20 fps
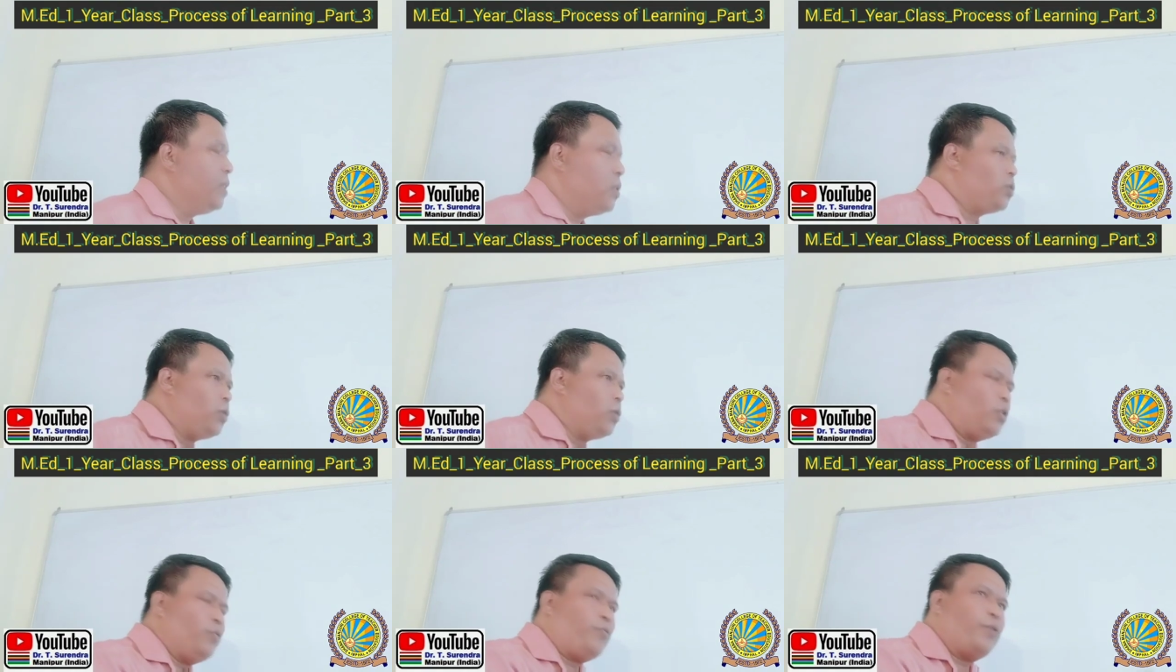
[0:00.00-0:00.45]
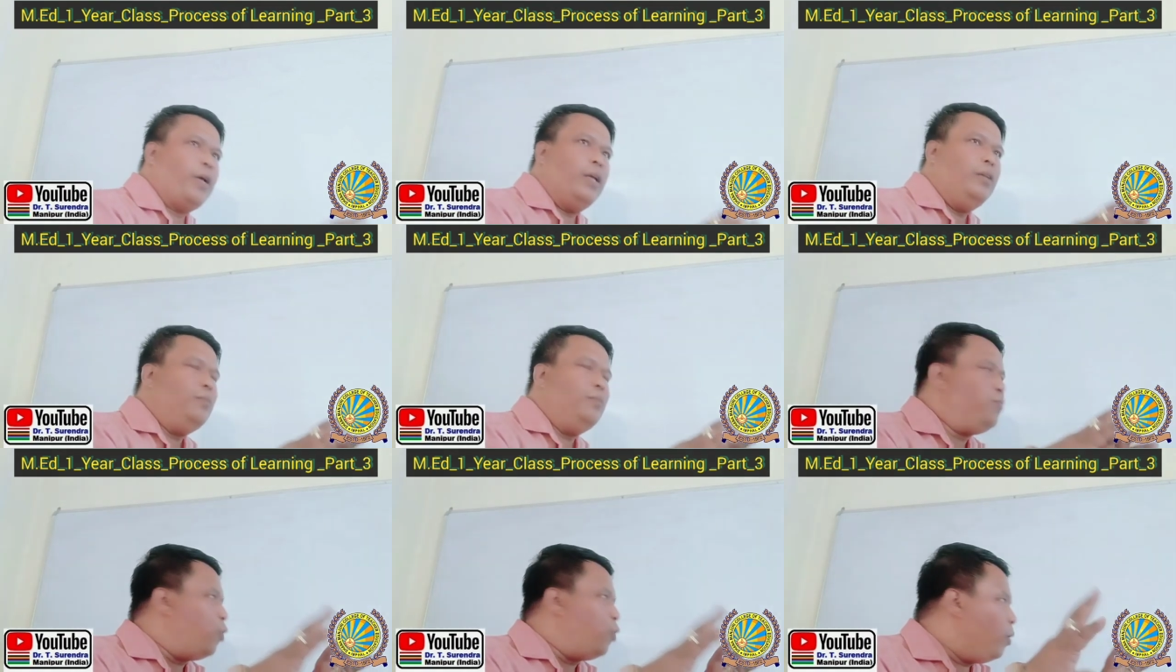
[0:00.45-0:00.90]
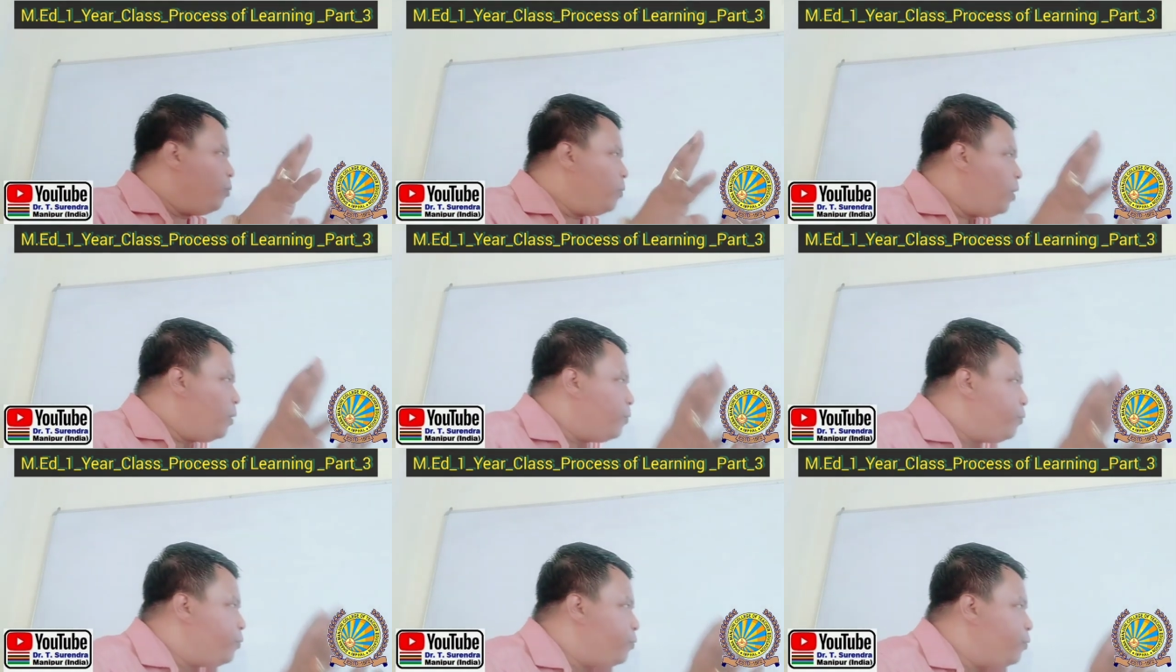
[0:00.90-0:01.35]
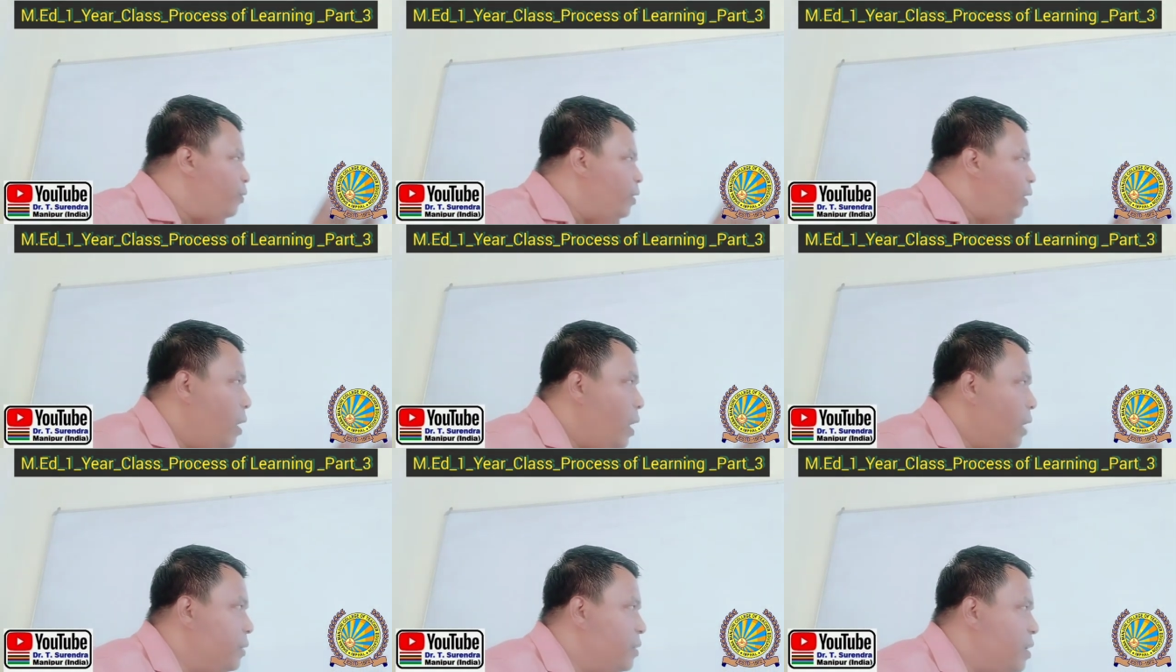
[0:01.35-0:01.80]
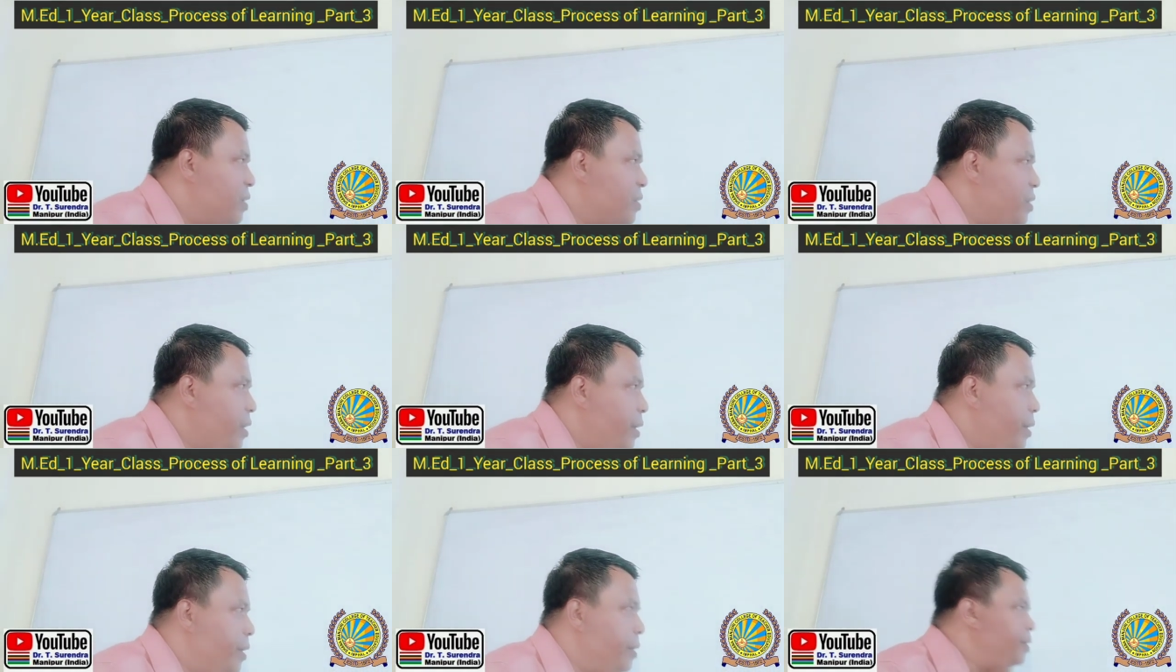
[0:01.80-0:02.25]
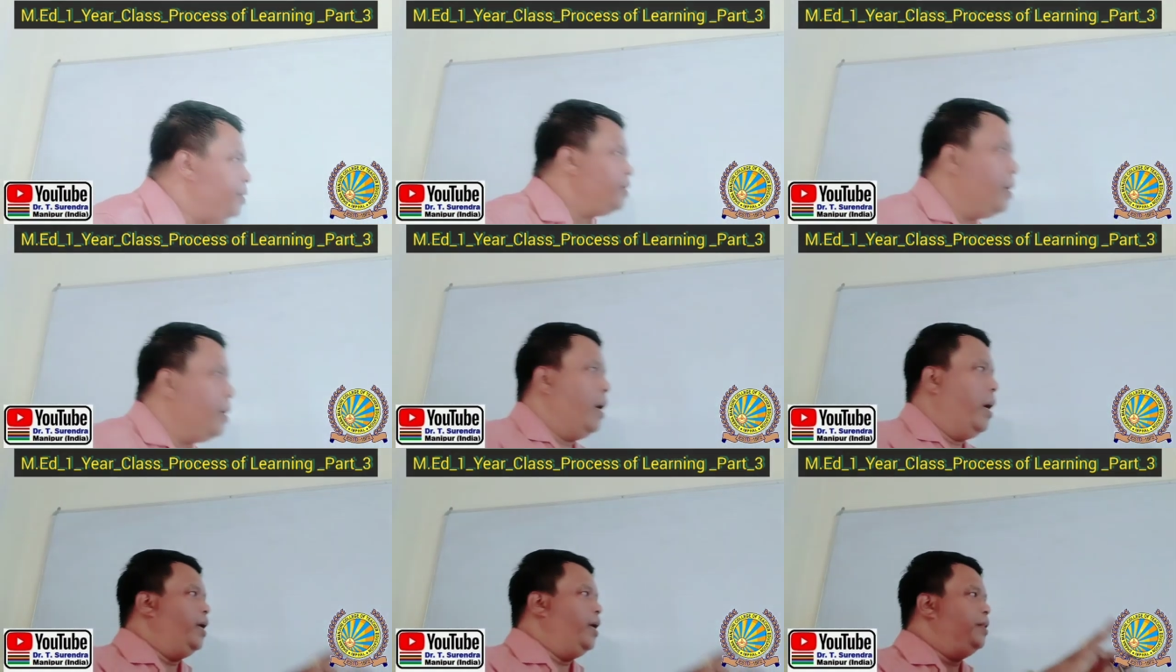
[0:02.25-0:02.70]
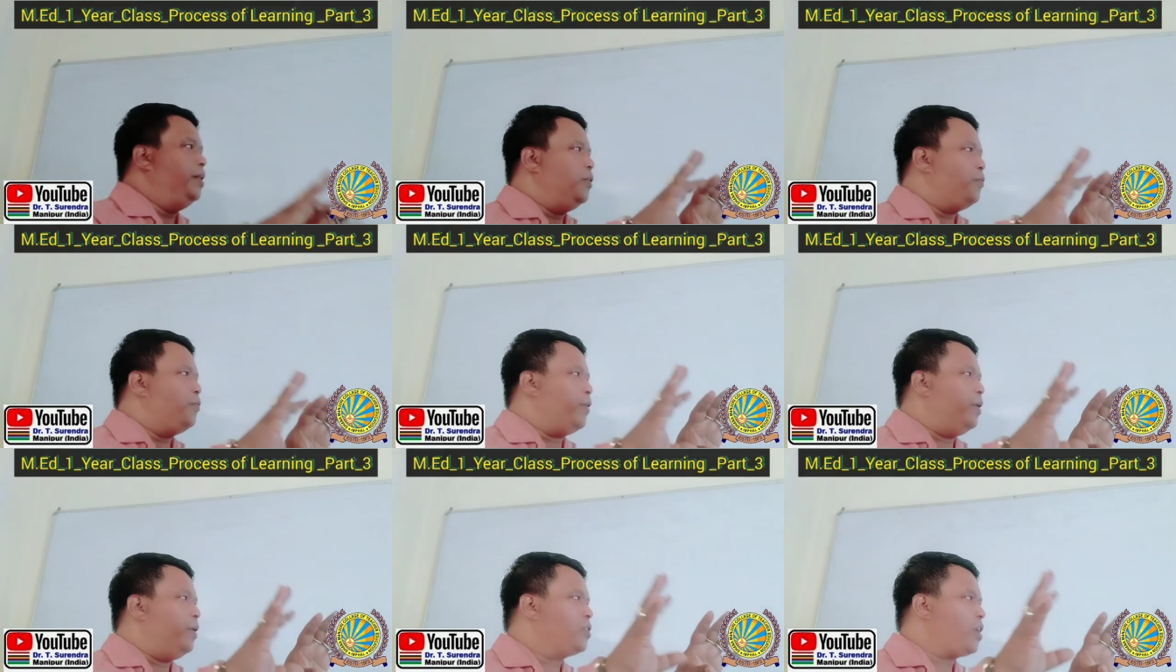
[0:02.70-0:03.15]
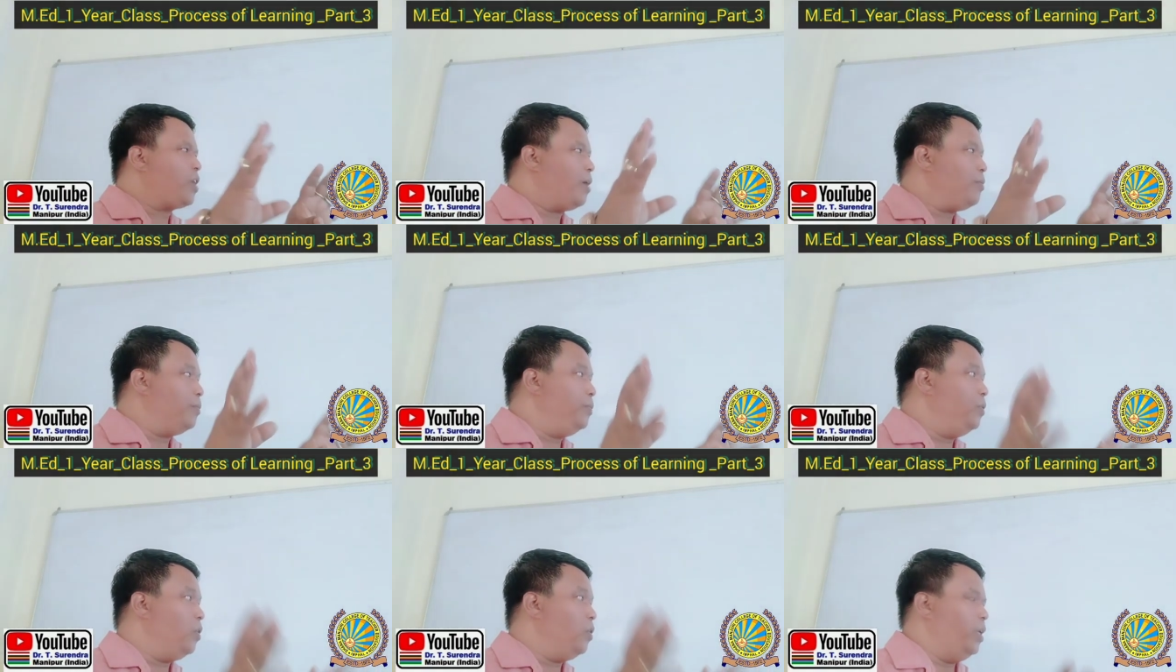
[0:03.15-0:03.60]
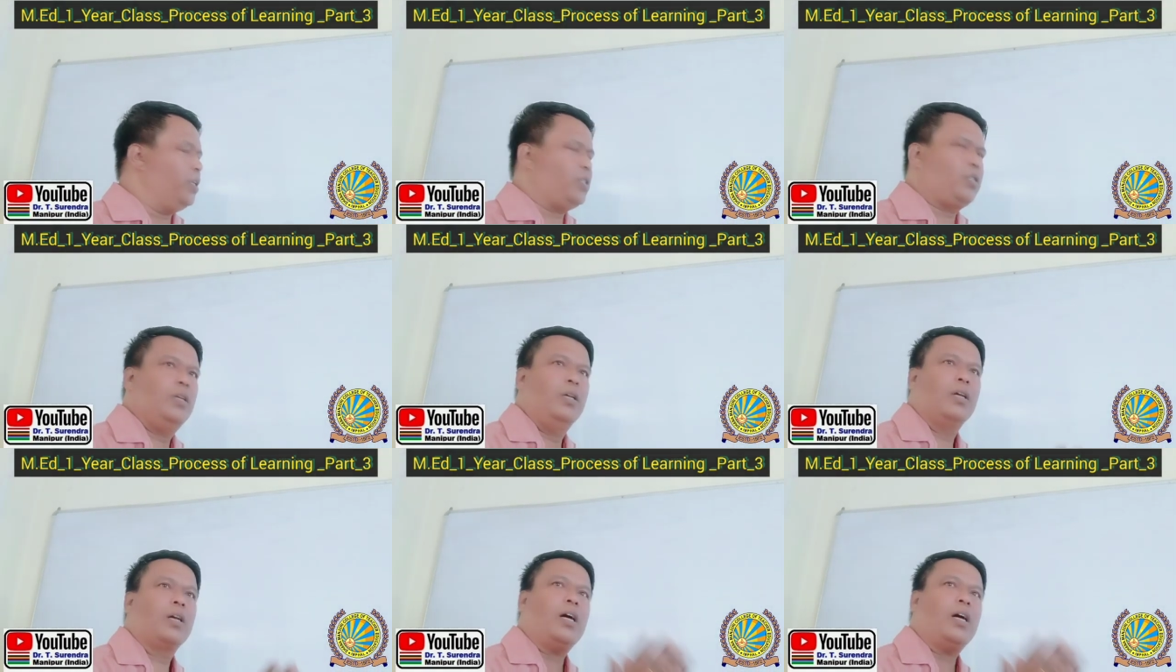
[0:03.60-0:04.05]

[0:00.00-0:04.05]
So different form of understanding and different type of knowledge.